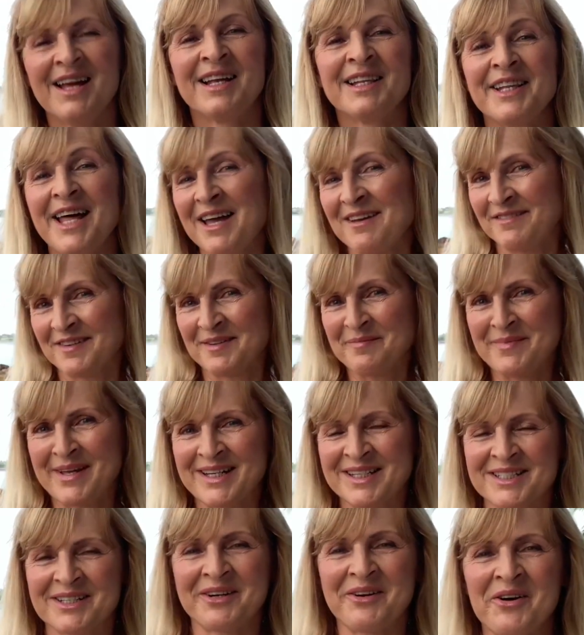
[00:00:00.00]
Life in
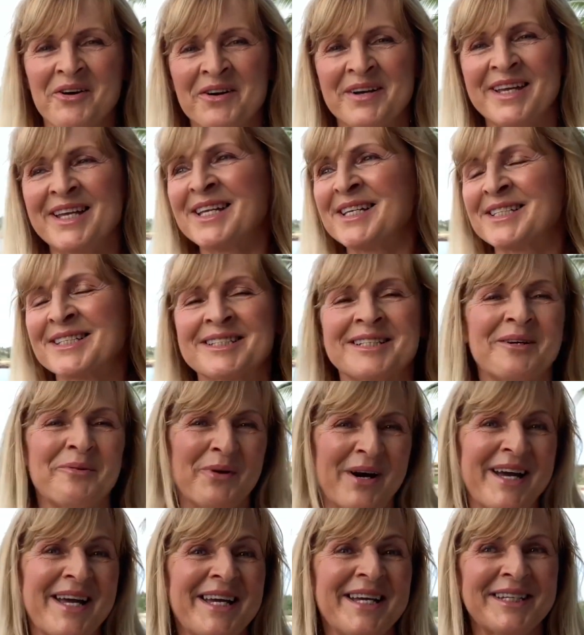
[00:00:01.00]
Mexico is
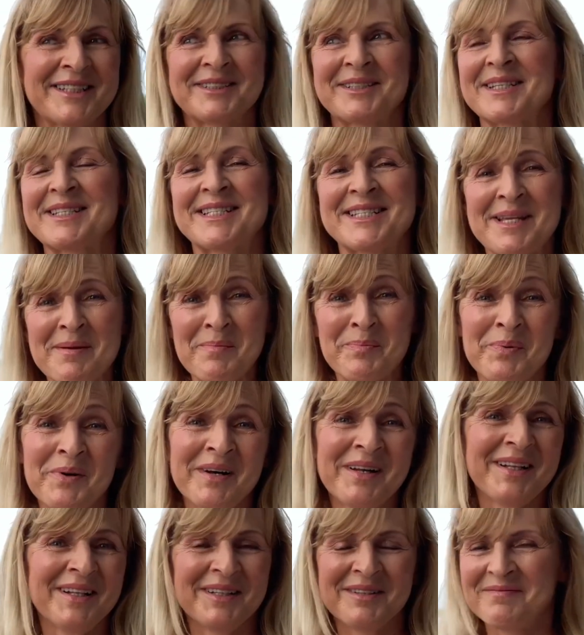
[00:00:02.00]
quite
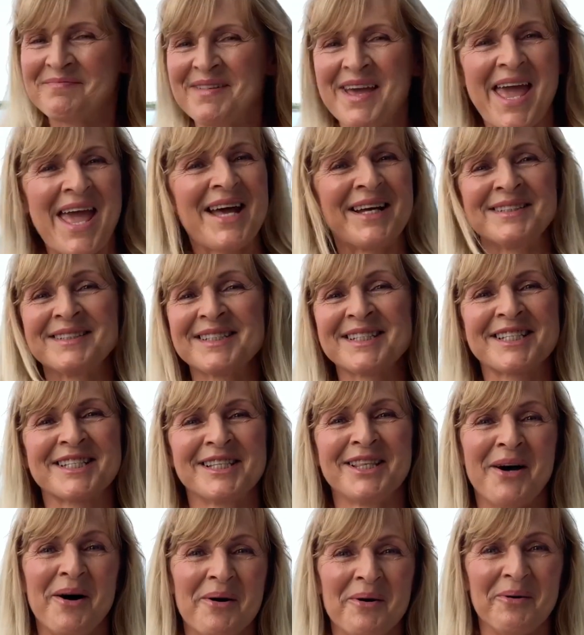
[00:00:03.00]
simple and
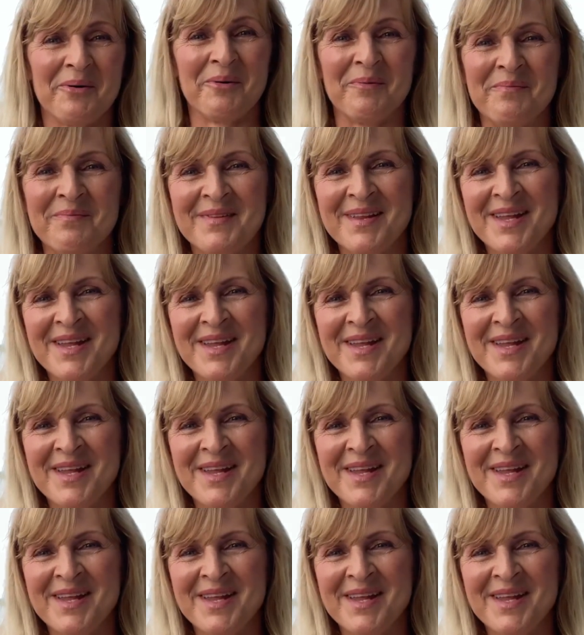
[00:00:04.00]
slow.